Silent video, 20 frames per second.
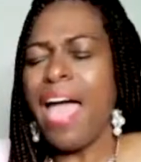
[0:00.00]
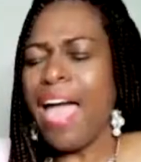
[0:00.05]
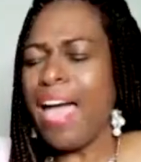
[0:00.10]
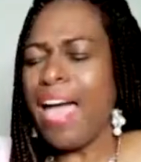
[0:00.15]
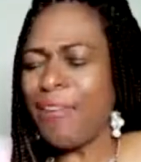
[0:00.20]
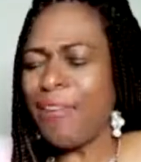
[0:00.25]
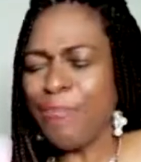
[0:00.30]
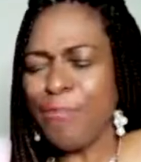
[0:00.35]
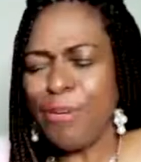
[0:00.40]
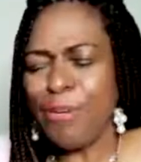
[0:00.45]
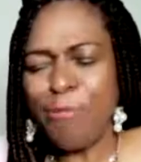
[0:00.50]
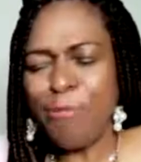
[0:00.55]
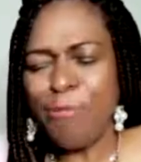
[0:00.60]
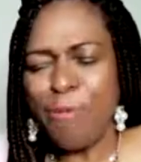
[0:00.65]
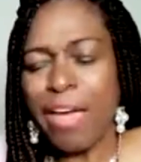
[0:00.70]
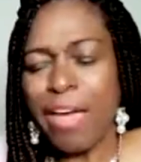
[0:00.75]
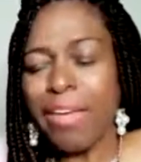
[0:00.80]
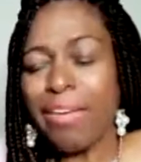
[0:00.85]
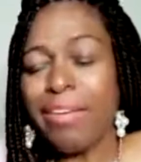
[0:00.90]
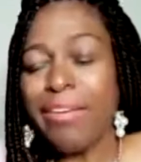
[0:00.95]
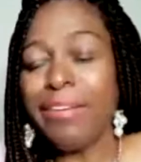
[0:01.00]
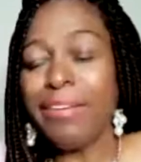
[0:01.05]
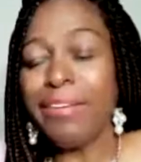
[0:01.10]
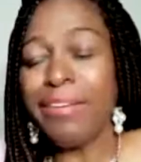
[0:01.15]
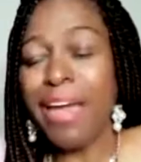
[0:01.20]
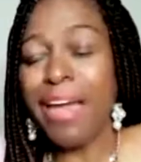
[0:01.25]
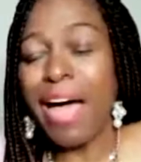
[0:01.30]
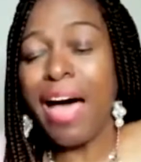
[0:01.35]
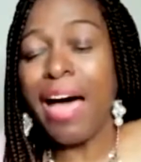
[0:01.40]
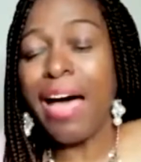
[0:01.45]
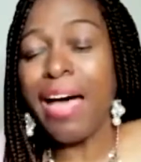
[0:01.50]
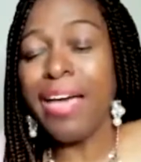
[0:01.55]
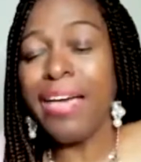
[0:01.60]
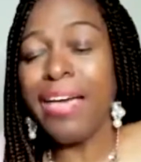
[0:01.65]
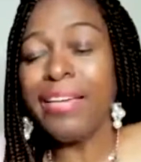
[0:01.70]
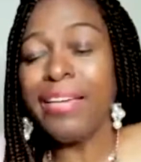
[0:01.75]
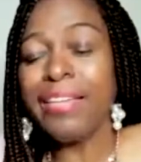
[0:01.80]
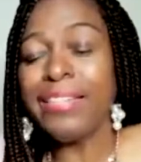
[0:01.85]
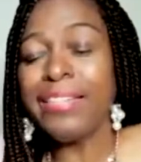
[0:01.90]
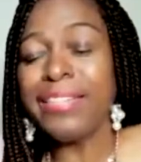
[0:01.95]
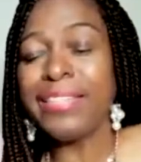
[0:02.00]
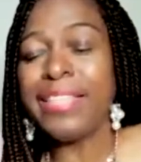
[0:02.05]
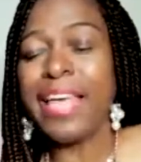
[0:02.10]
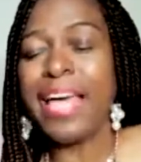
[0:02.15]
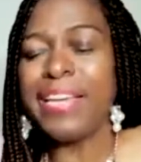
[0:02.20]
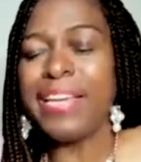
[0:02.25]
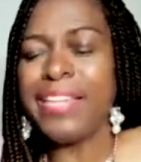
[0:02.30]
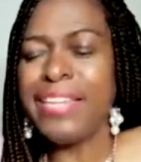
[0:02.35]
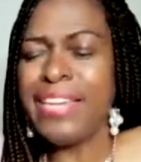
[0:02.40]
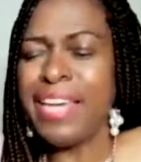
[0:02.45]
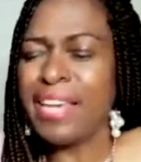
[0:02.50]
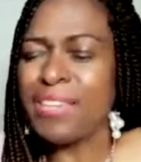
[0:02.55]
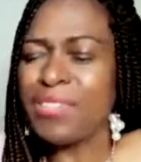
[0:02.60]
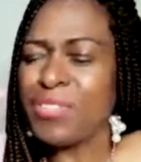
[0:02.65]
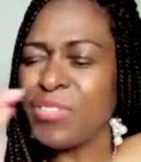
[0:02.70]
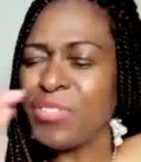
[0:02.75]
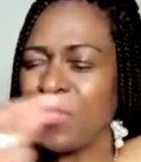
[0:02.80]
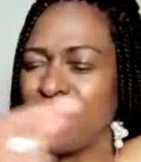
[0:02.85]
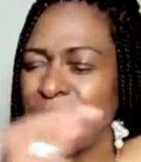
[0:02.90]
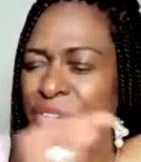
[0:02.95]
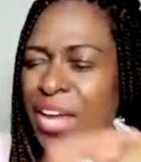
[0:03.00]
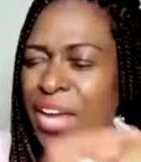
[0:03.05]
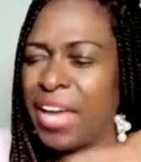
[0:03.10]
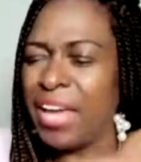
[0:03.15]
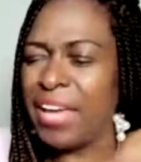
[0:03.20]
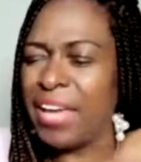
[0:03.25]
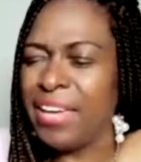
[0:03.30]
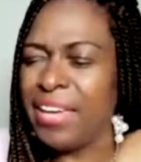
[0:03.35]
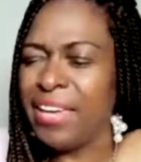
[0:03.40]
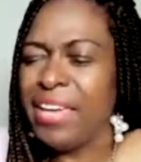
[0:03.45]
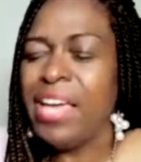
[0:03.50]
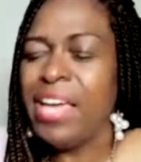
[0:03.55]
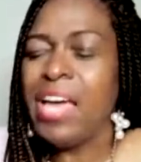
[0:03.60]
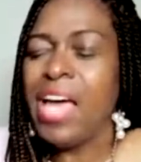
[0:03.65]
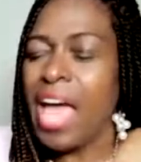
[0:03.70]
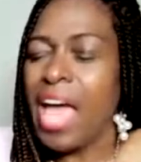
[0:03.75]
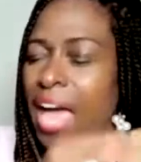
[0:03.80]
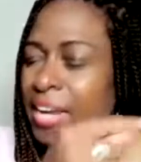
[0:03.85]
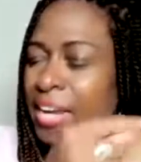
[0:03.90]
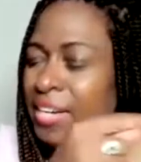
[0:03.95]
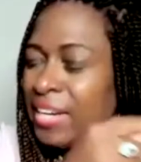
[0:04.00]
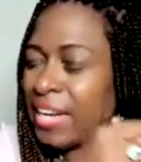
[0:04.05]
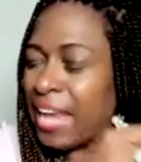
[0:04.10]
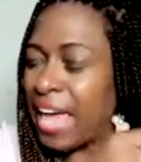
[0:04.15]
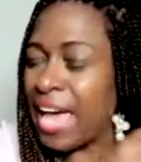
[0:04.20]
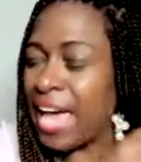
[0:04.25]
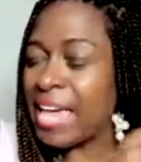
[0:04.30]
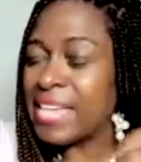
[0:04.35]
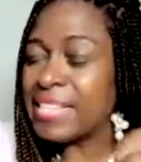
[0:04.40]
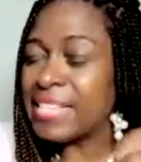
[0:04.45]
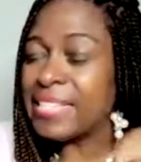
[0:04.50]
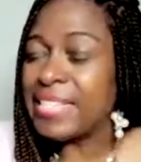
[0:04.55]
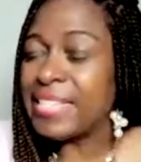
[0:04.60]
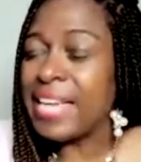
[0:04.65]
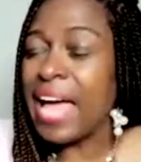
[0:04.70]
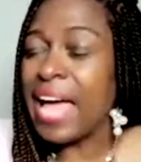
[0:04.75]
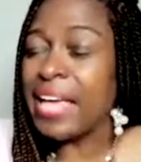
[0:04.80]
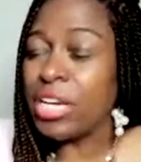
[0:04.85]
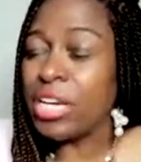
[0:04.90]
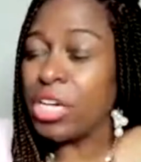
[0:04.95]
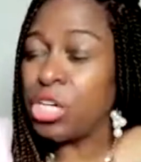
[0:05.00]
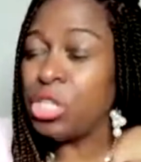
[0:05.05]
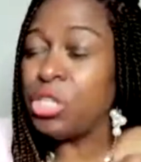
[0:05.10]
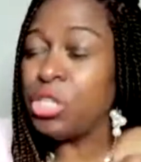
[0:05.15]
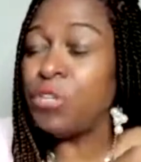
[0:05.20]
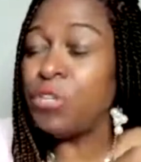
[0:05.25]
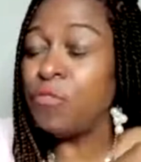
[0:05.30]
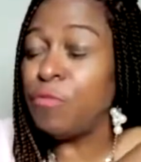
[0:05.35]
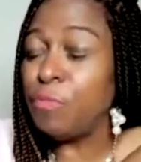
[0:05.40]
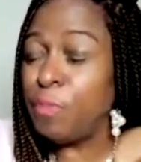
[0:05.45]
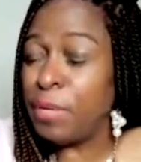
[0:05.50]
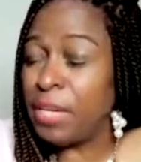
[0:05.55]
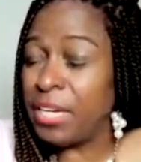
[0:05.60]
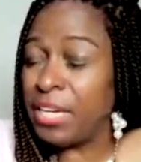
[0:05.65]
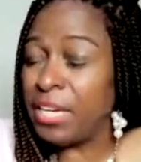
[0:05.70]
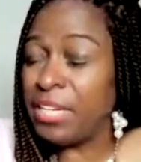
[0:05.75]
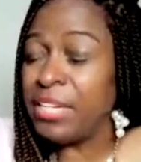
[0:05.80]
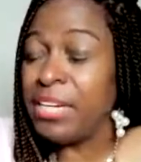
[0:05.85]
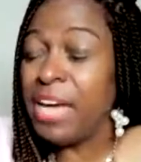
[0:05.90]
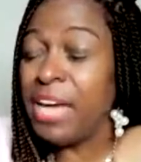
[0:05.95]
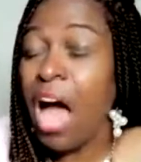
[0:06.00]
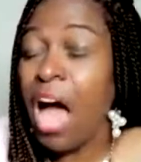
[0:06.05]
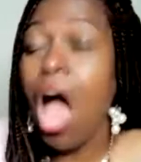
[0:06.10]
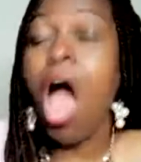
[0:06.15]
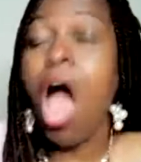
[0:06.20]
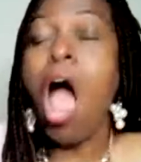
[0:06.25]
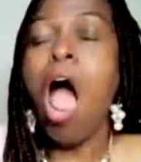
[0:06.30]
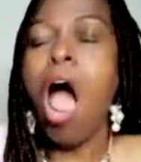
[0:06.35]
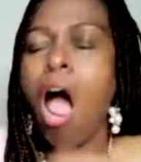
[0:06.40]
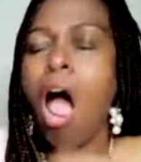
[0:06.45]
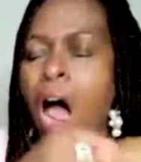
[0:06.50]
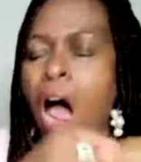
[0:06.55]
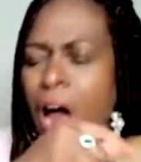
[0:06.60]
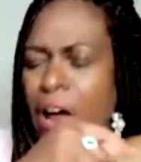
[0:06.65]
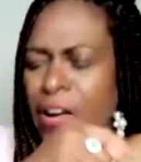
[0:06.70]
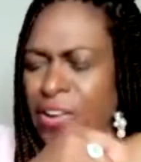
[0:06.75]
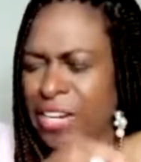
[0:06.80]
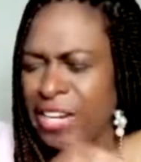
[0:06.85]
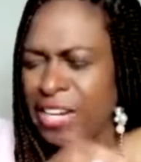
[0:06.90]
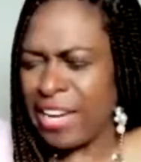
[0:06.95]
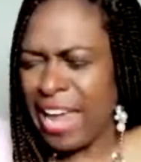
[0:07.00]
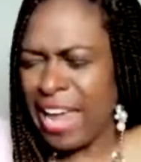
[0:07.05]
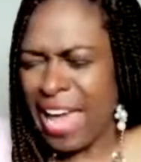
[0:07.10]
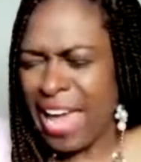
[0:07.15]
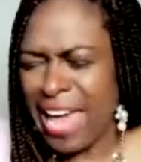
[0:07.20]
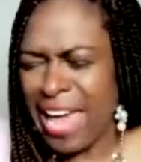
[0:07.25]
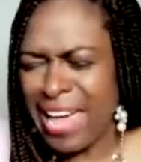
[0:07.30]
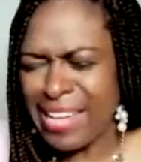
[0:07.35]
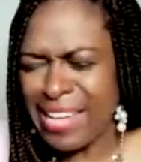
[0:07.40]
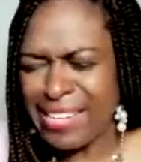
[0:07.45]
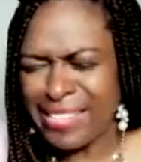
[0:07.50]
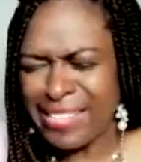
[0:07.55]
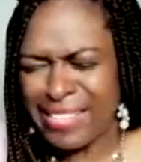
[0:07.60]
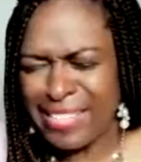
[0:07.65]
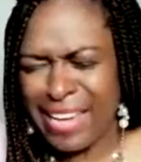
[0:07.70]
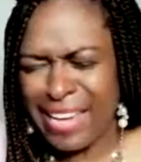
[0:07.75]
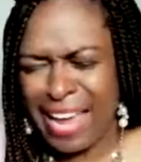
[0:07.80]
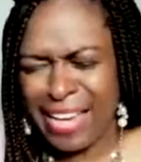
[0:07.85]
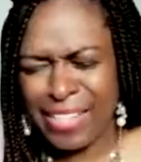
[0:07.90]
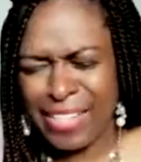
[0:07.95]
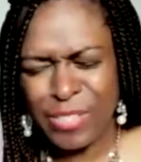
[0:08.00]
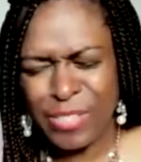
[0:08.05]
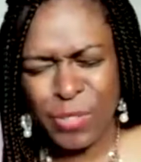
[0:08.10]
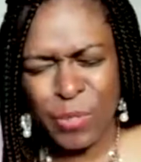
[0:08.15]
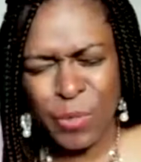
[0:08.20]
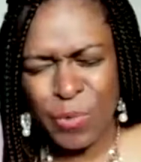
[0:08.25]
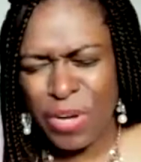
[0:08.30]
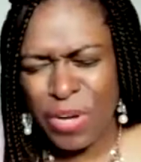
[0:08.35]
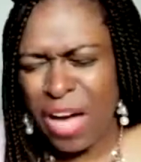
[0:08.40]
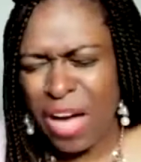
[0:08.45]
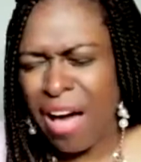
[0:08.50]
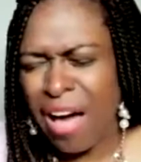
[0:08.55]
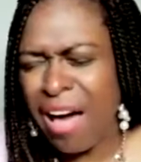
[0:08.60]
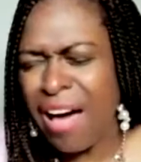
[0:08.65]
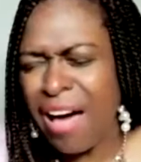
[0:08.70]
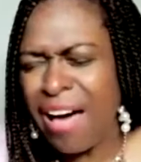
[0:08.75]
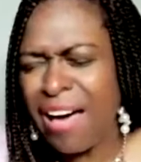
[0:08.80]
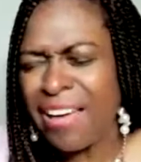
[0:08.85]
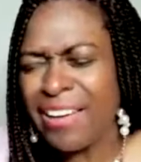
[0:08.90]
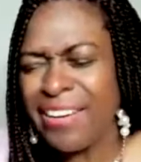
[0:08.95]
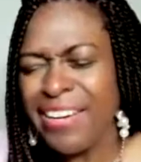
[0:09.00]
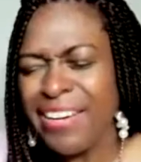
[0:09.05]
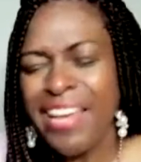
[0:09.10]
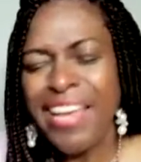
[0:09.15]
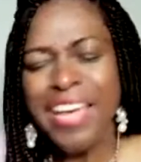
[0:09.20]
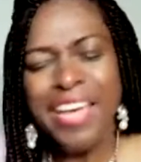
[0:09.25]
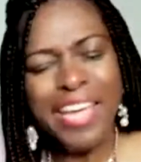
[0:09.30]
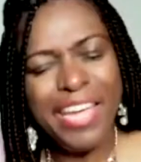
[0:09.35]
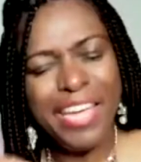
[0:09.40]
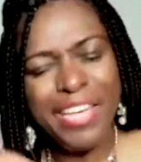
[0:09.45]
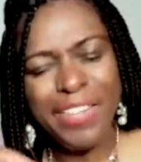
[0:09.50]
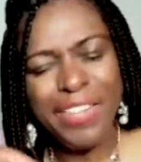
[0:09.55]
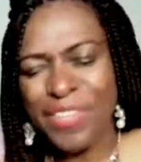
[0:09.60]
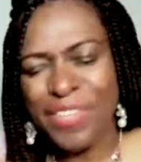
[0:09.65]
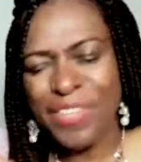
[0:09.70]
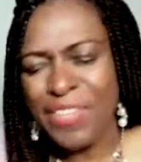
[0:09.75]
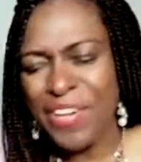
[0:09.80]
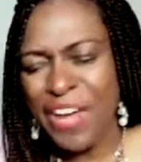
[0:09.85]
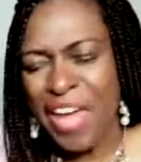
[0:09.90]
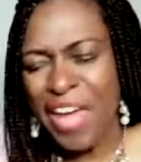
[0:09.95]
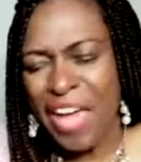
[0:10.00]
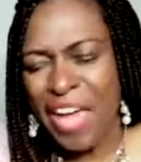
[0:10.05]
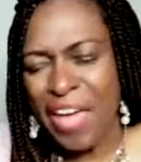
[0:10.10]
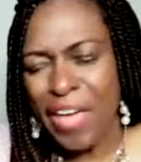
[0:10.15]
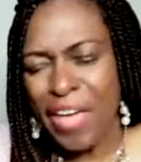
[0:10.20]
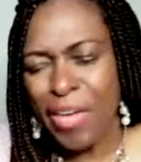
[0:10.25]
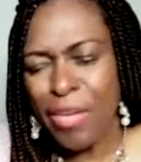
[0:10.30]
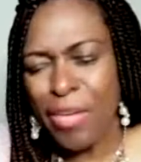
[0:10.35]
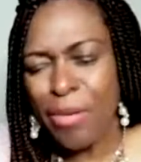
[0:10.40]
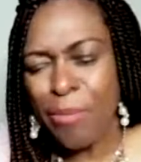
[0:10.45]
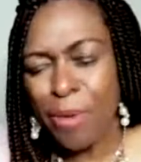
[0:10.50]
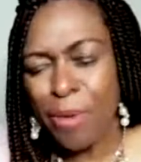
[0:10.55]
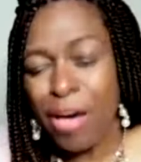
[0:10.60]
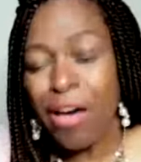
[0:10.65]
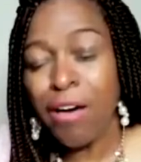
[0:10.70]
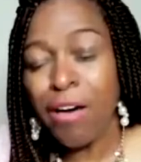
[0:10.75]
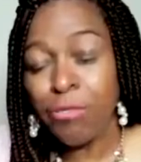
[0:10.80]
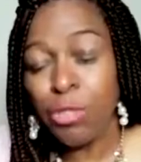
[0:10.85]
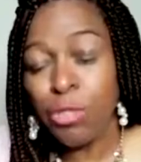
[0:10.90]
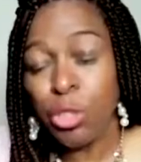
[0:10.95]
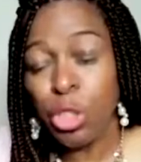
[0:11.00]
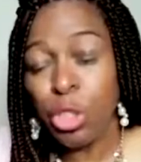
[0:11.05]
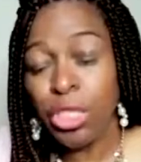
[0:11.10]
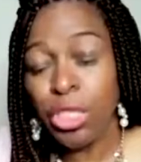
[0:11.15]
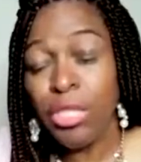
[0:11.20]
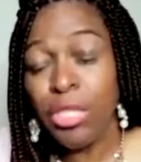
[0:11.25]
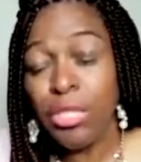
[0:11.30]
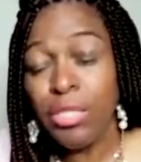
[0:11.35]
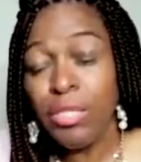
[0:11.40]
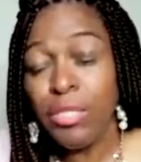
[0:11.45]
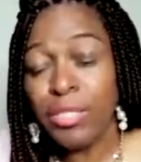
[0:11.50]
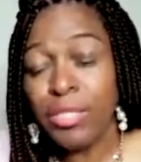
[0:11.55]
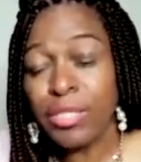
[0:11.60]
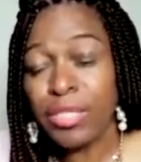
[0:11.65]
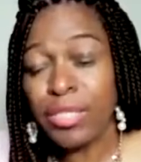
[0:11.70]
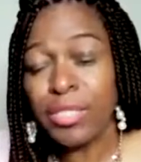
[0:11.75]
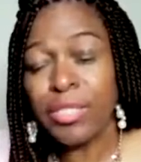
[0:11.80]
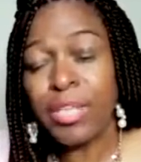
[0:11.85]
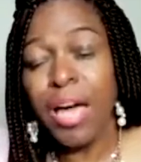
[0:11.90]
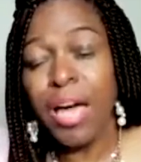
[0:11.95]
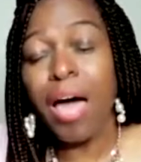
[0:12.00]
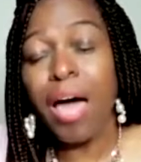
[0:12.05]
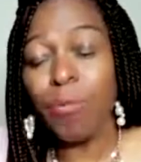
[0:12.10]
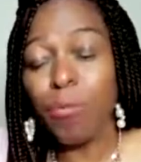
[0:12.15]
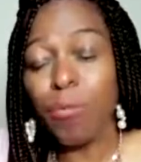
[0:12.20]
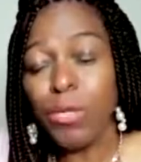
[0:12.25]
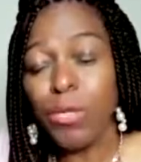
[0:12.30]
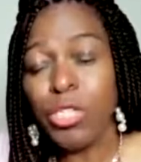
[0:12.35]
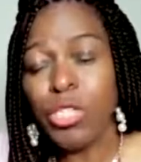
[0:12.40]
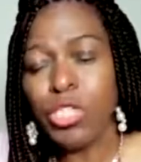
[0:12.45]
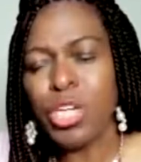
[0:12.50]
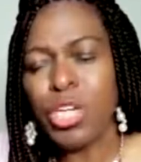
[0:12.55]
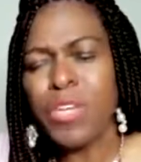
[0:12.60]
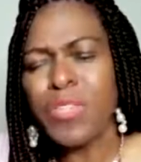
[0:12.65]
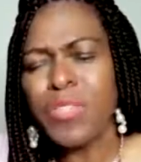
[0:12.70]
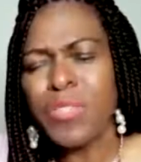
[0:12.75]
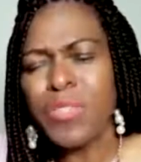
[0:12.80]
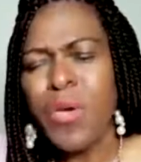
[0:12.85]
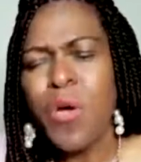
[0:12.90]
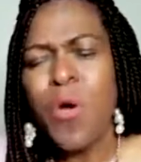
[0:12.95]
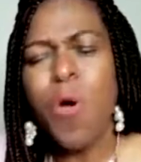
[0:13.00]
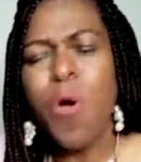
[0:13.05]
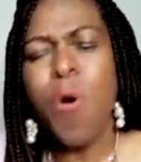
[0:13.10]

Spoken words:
and we recognize that yesterday and last night could have been our last night. So God, in the name of Jesus, God, we just